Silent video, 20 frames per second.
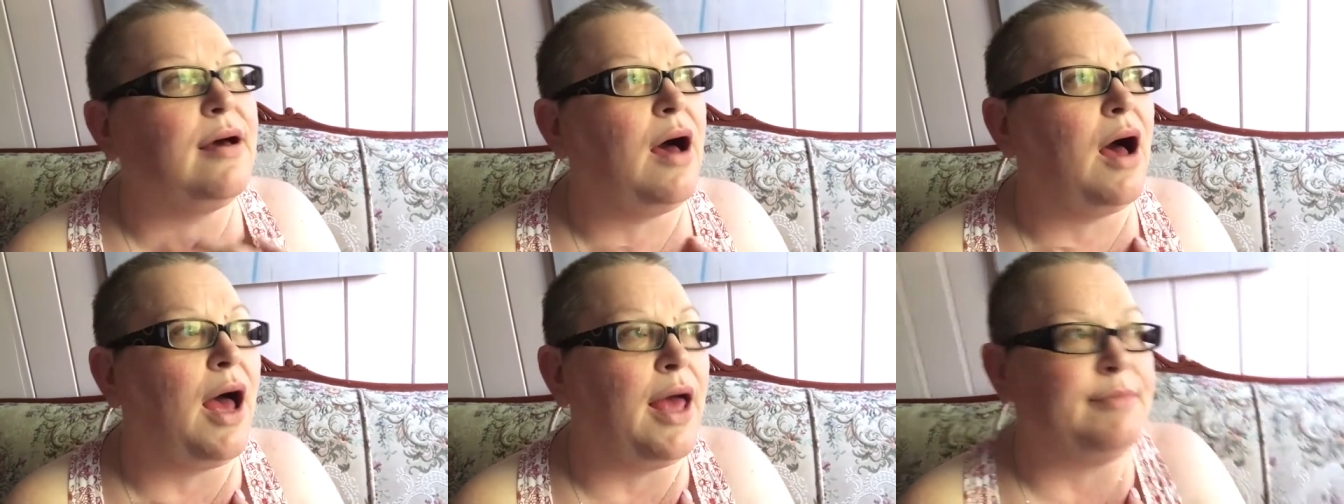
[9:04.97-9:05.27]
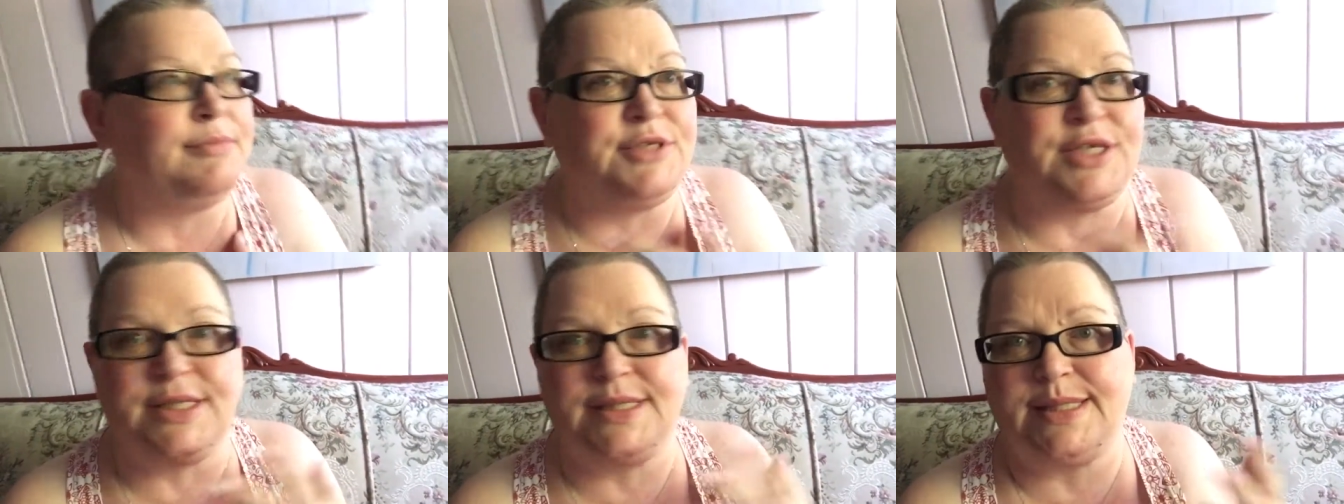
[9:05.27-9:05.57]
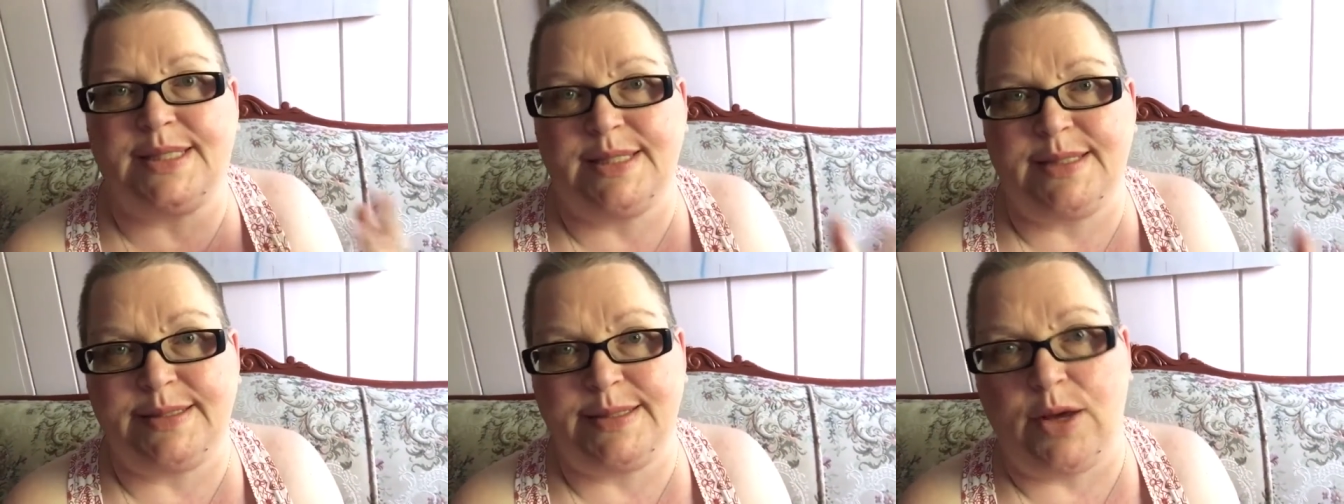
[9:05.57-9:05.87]
I'm
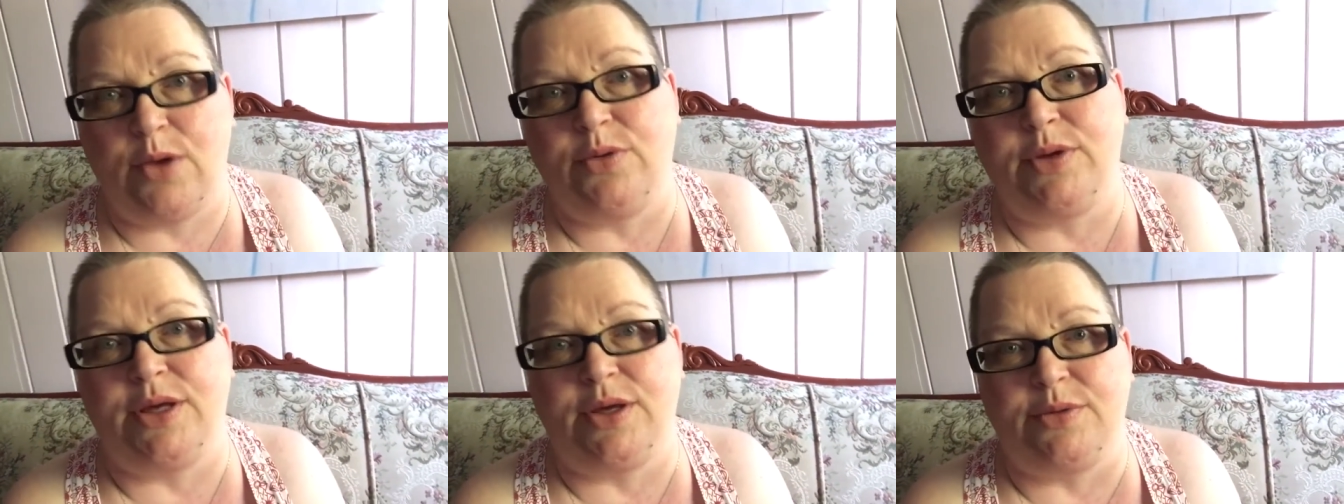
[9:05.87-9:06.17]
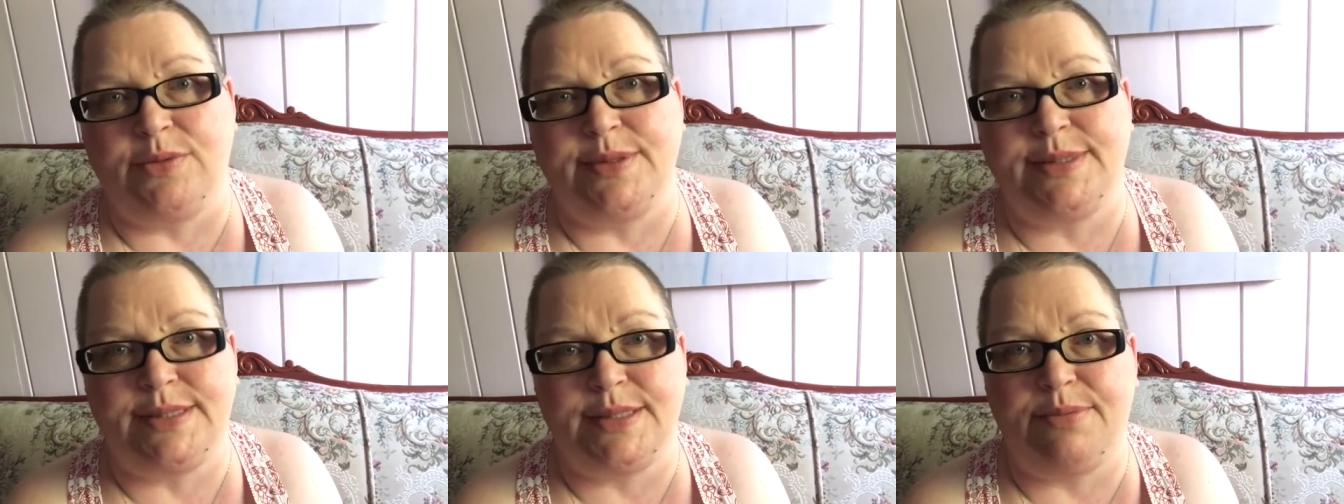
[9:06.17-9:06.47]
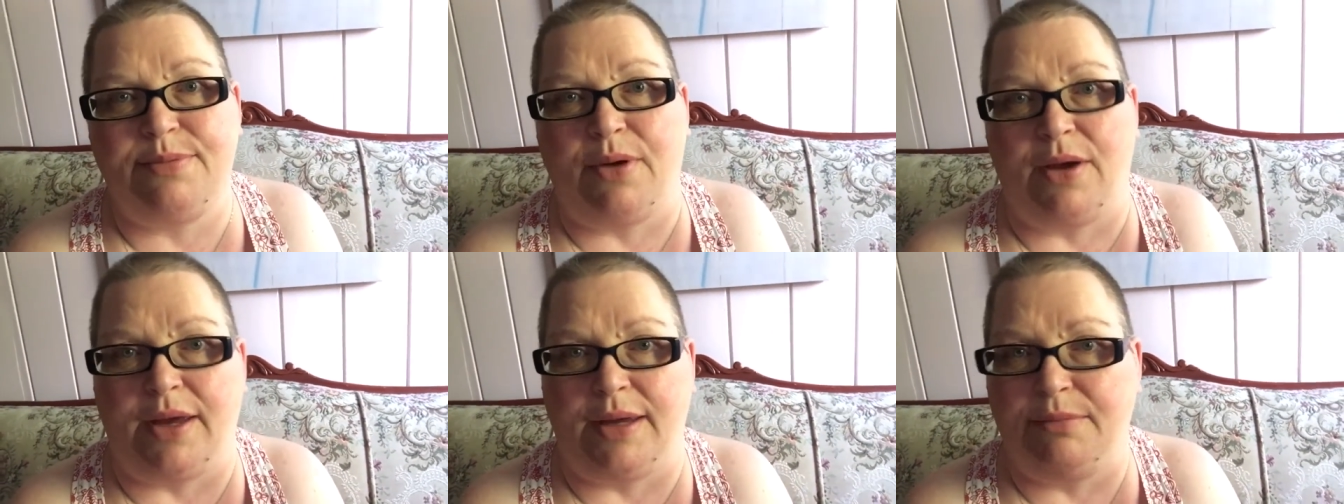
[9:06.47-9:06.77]
just so used to
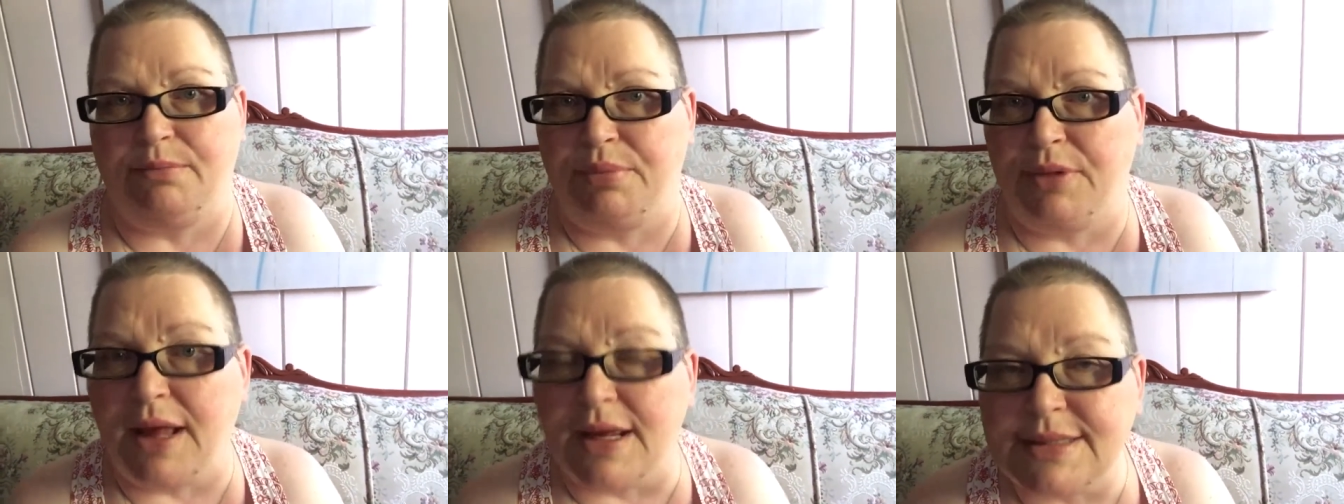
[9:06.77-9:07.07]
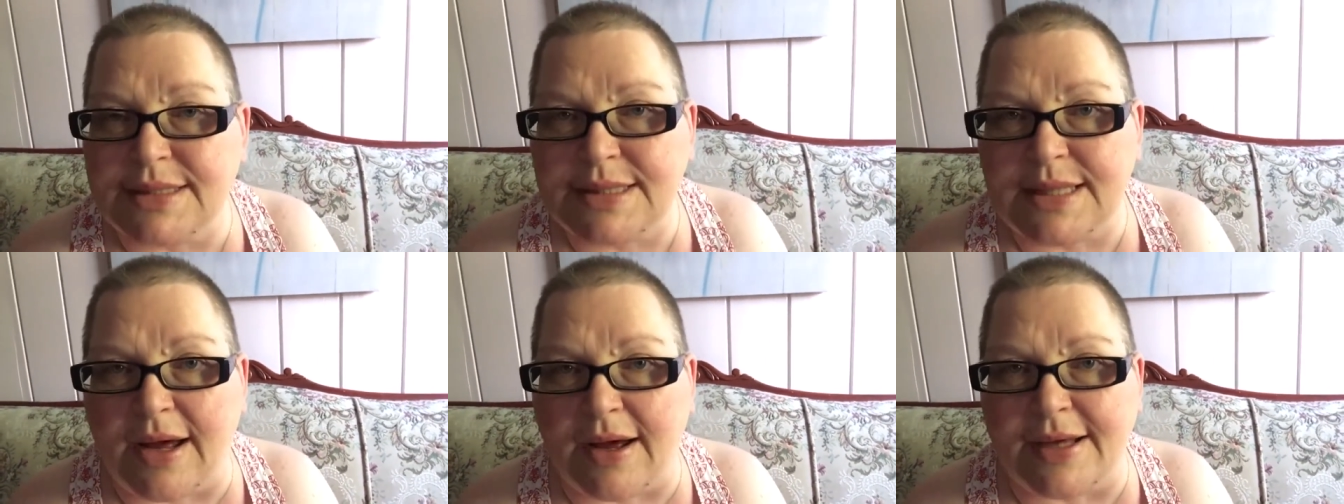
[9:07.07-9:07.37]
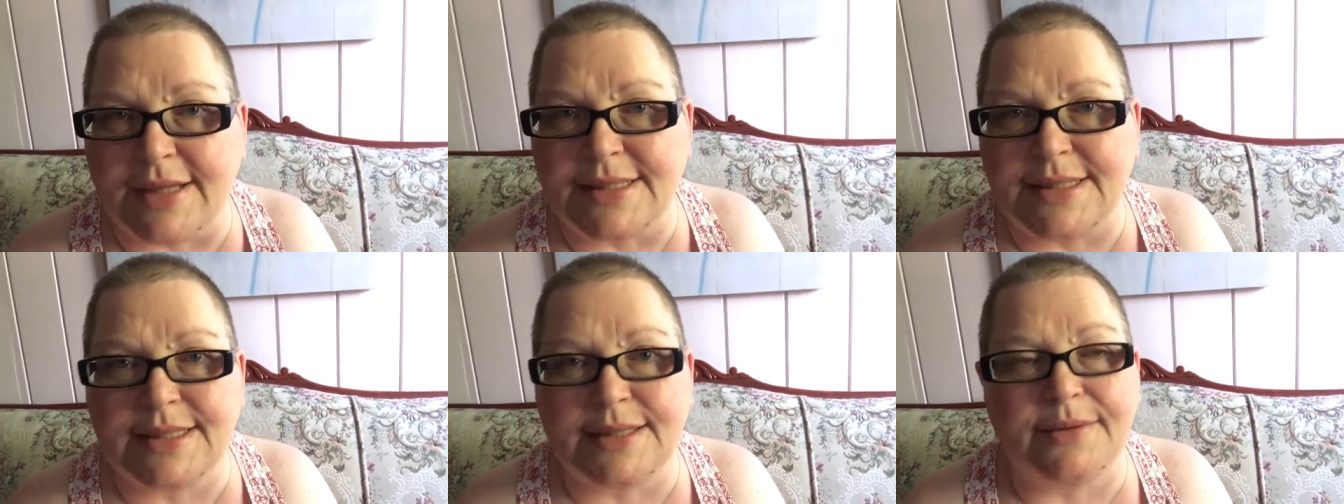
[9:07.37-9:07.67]
buying plus
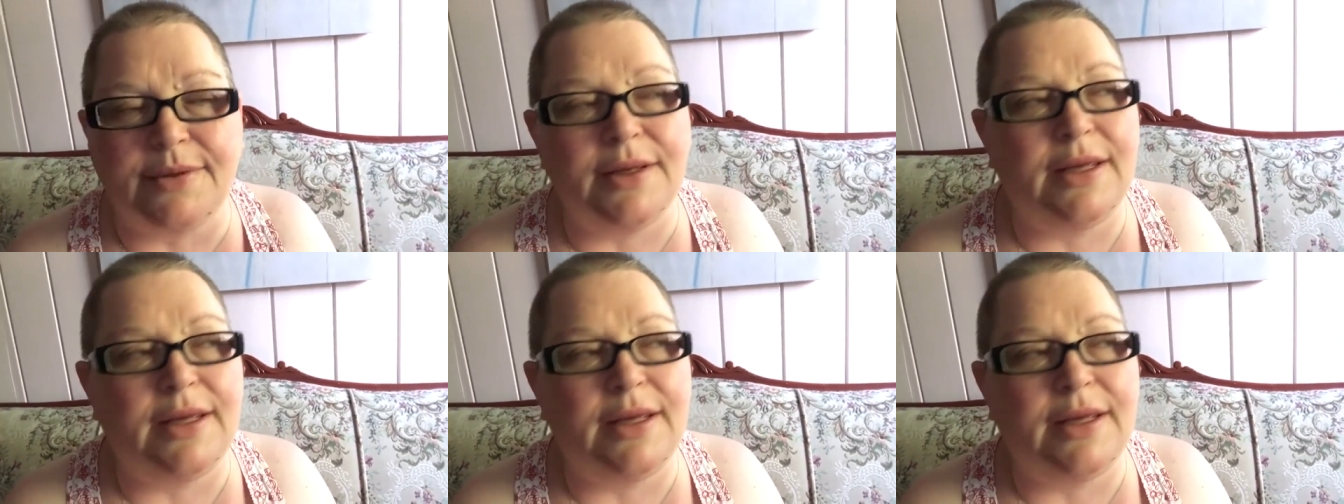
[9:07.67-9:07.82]
size.